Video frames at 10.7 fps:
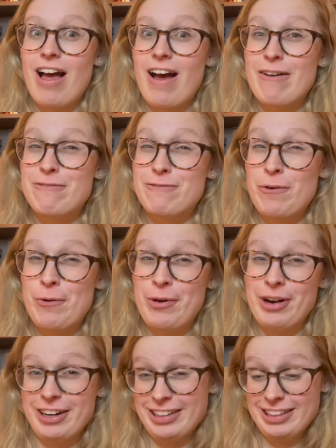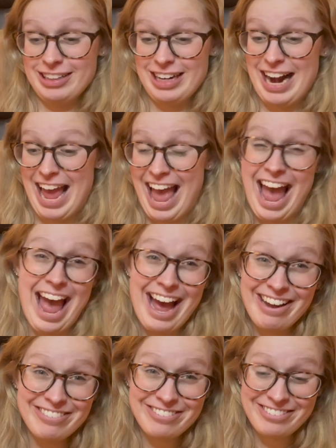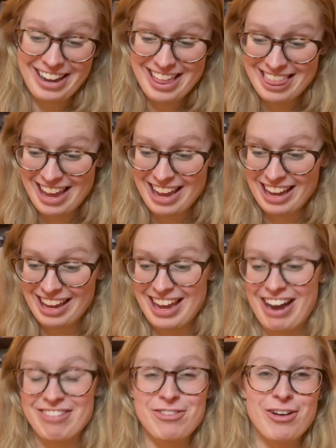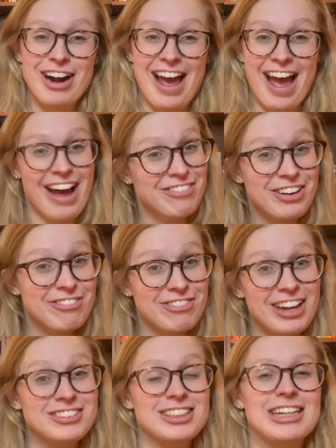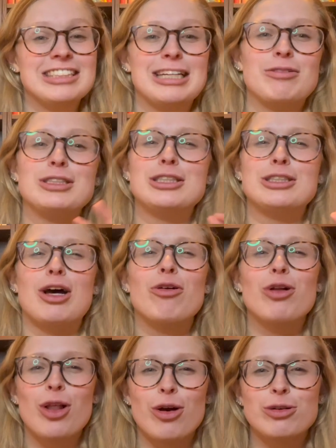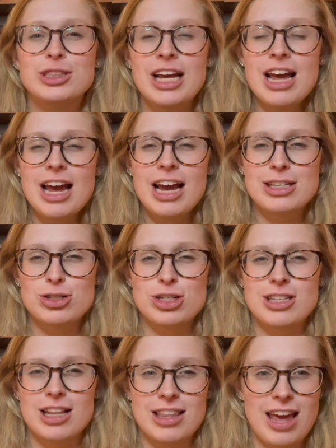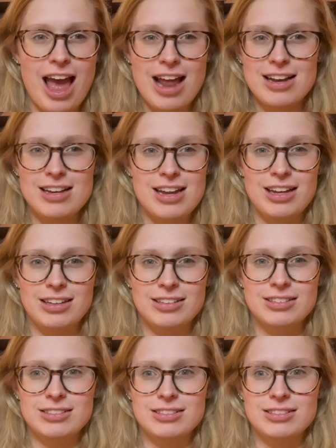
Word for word: a four and a half, I think. Yeah, four and a half out of five stars. It was so close. It's just that the ending